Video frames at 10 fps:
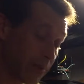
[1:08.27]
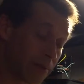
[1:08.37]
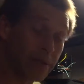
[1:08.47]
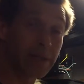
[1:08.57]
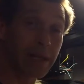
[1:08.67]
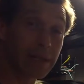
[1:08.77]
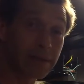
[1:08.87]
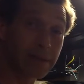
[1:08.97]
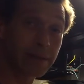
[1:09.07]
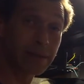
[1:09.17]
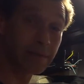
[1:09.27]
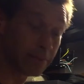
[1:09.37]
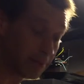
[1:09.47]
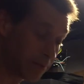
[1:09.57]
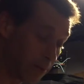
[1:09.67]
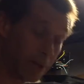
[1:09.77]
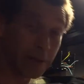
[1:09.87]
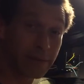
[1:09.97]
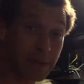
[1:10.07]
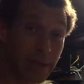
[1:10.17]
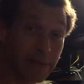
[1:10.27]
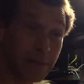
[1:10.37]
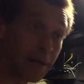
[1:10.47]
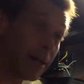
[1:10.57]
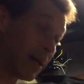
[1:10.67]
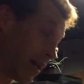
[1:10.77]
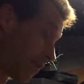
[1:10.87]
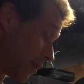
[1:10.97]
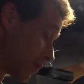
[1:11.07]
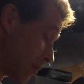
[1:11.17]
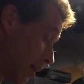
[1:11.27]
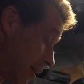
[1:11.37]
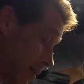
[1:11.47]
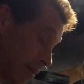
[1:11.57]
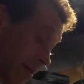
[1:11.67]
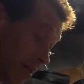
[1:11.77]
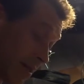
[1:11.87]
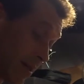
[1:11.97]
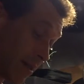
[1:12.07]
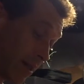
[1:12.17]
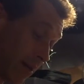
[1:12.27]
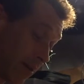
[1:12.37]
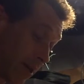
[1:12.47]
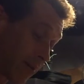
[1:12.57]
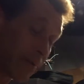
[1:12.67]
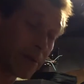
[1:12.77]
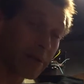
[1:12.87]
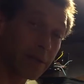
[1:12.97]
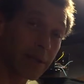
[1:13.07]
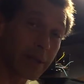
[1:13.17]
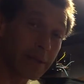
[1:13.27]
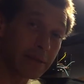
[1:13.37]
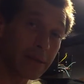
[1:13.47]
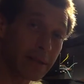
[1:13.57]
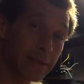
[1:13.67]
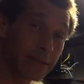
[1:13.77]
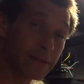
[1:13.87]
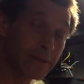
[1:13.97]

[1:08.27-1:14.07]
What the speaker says: As far as I can see, all of us have. I have, this one has. And we never really look into